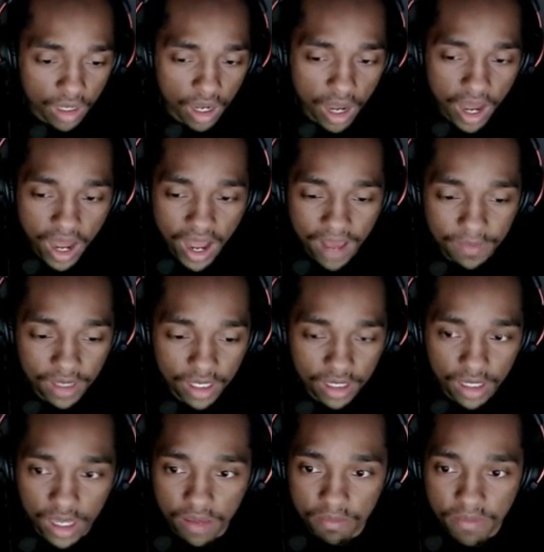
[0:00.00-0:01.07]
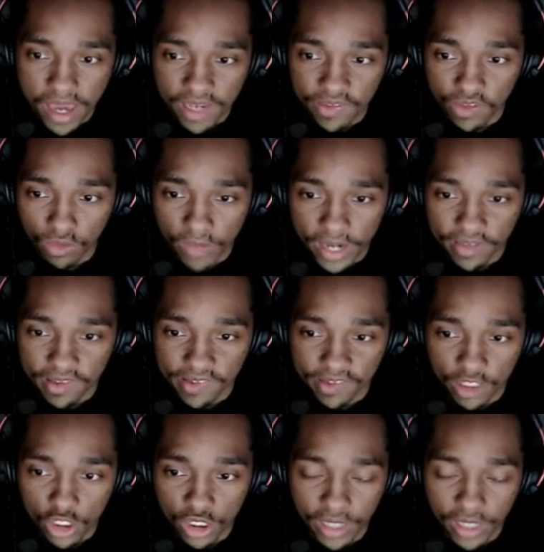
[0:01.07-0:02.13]
I mean, it makes the right
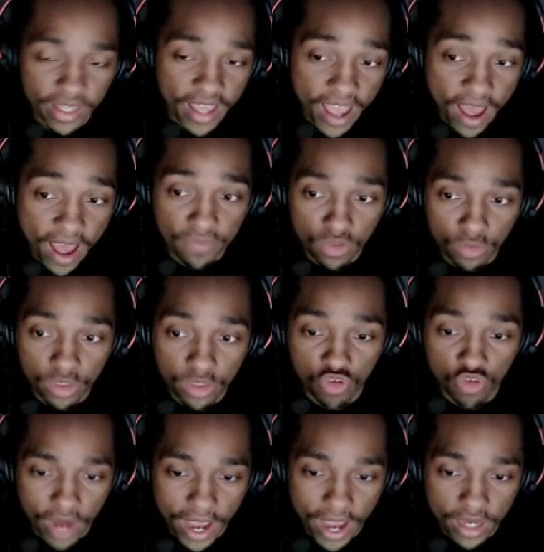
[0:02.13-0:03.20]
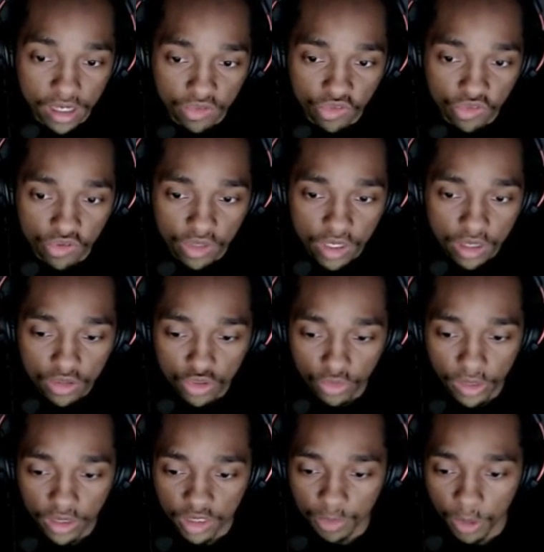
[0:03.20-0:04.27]
decision. Like, they have 3 dragons
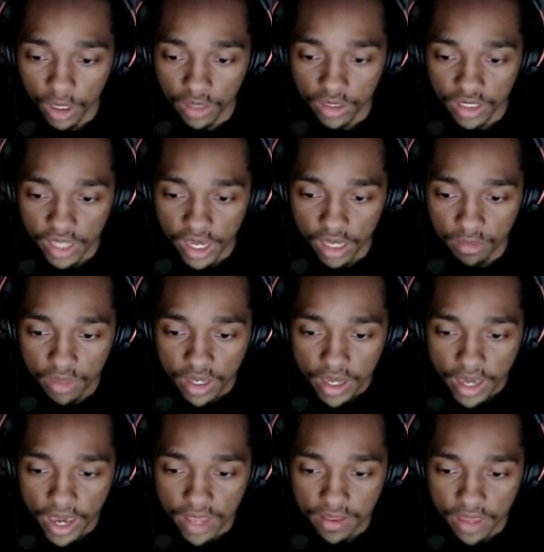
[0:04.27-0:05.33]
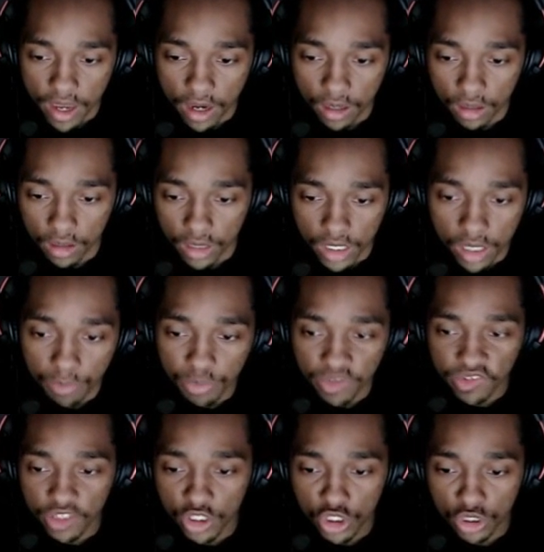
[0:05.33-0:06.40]
during this part of the game, and they're in
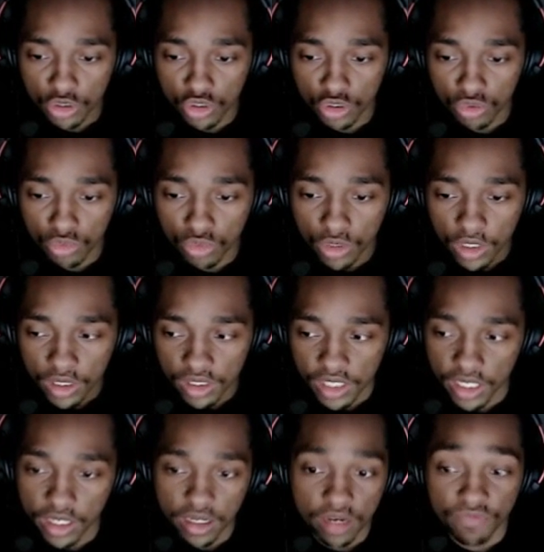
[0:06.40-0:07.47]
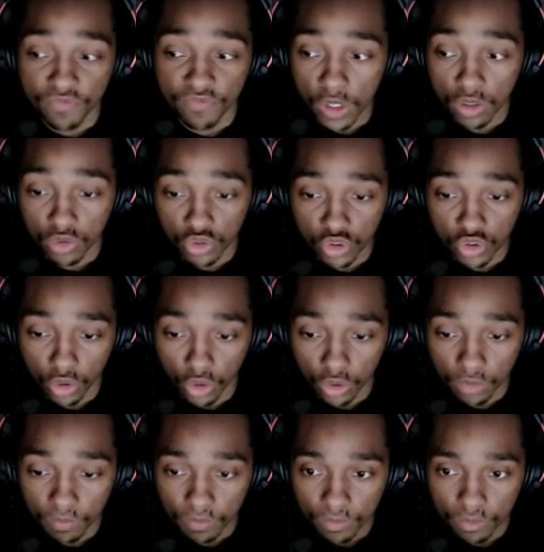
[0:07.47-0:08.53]
position to get an Infernal
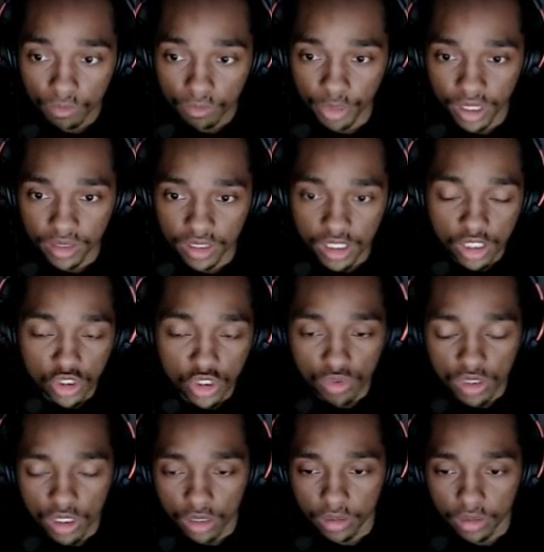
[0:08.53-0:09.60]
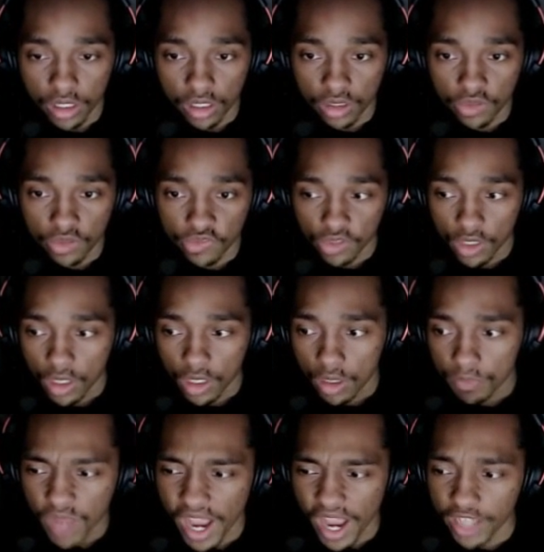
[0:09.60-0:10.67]
Soul. But the issue here is,
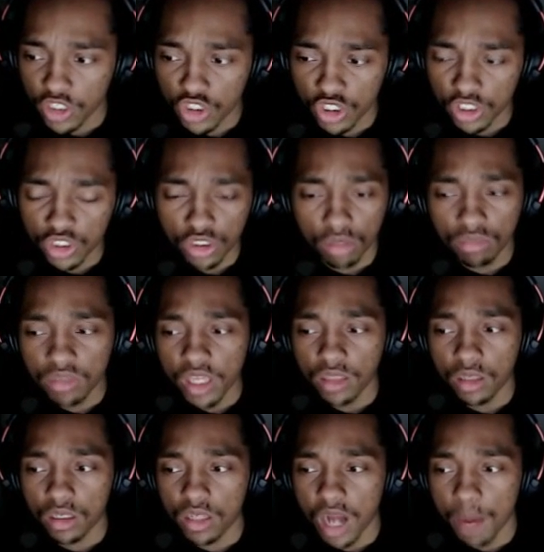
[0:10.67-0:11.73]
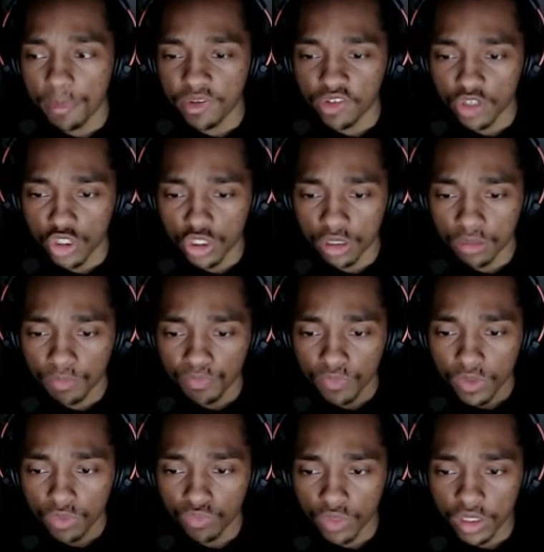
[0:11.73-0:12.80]
I just don't think their composition
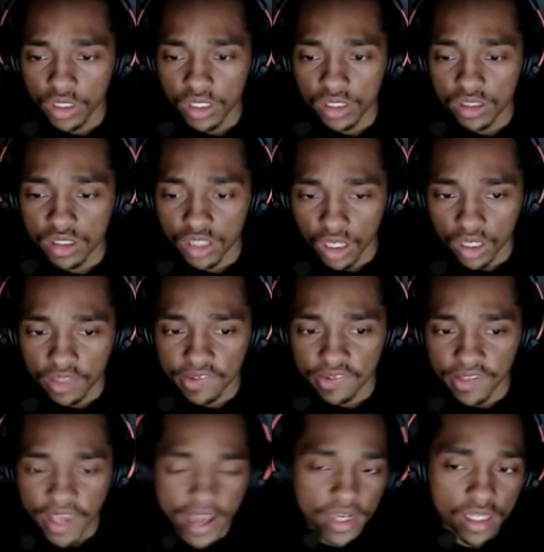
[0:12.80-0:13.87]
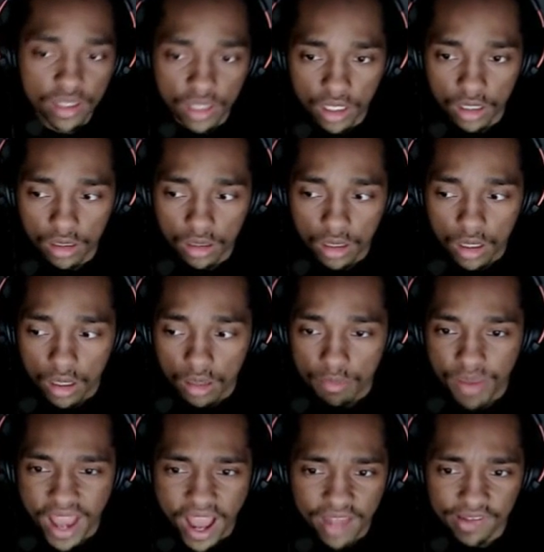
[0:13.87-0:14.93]
really does anything
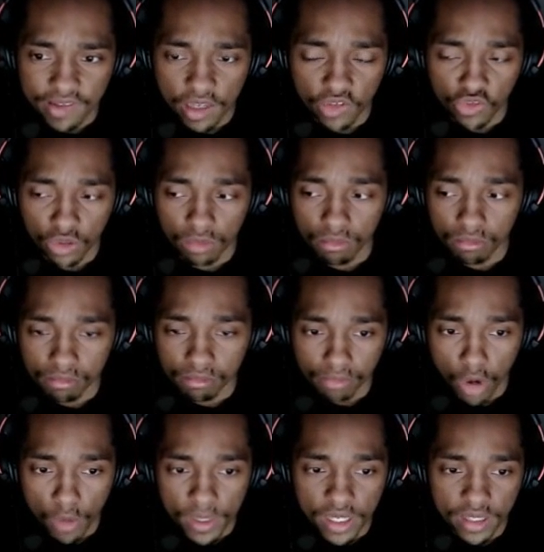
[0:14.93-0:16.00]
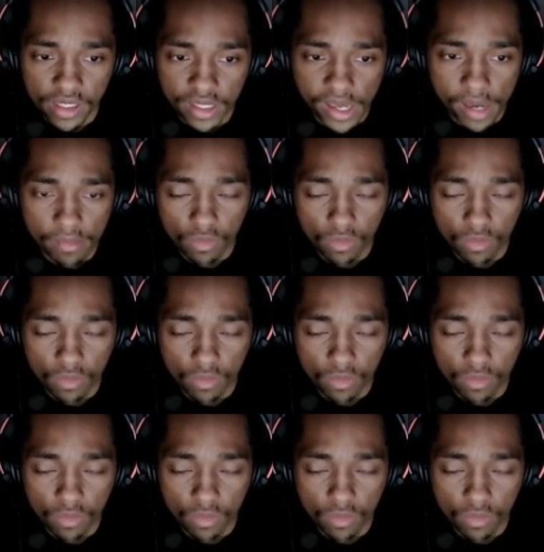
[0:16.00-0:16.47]
past a certain moment in the game.